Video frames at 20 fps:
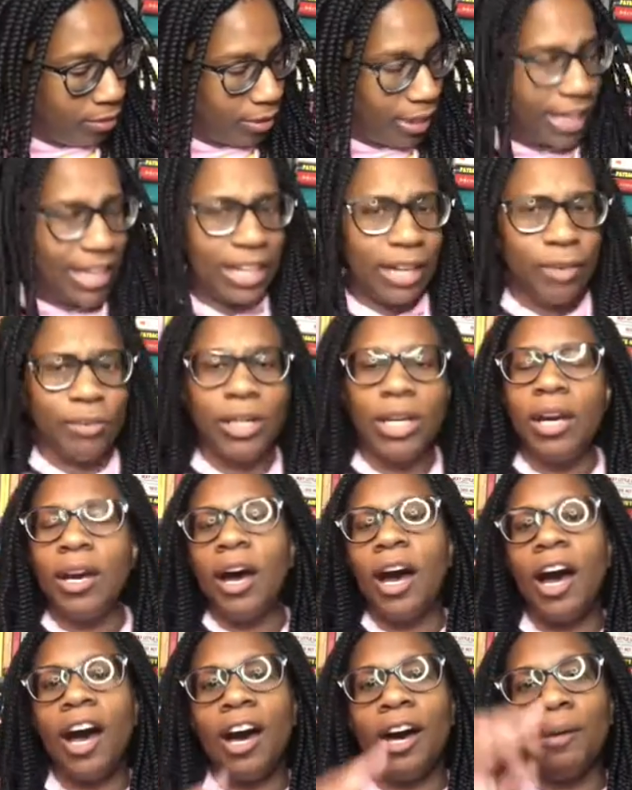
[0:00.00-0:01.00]
Lay
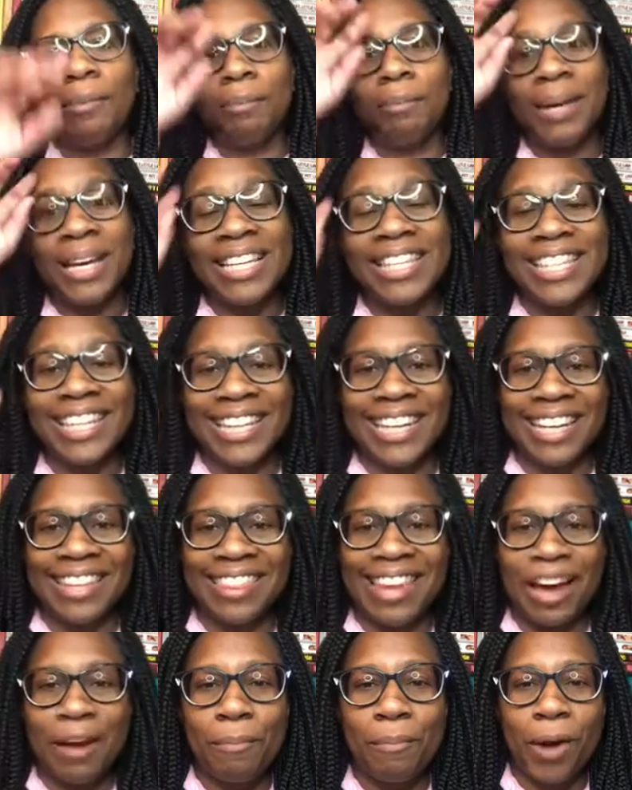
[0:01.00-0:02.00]
down. Basically
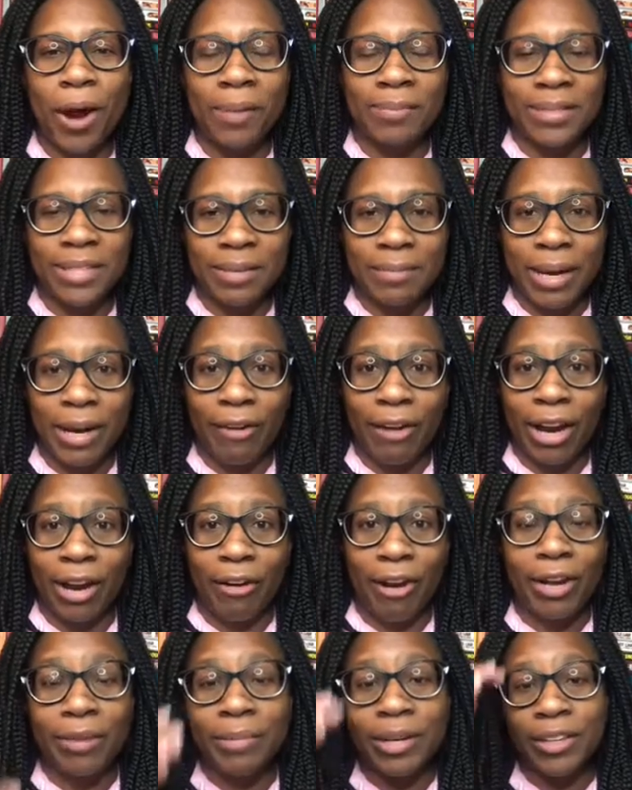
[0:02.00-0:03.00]
that prompted my
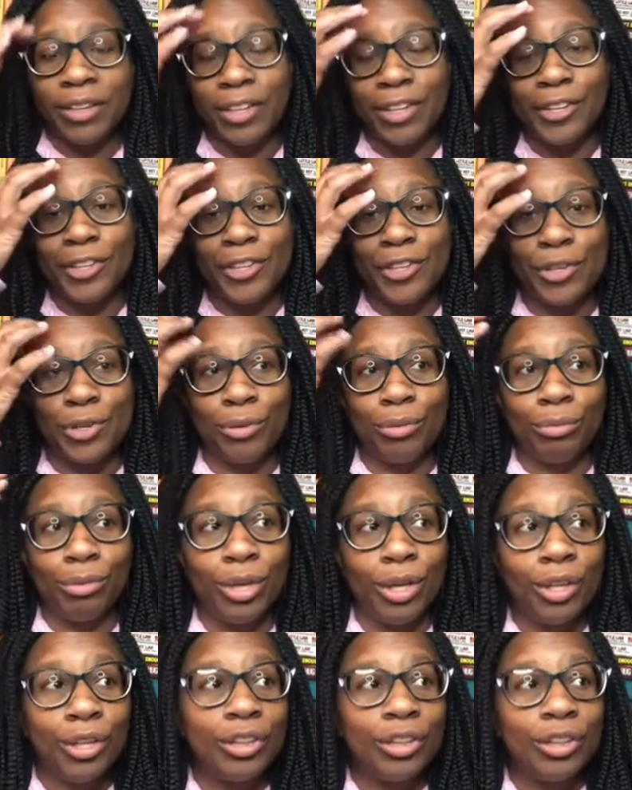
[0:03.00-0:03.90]
great-grandmother to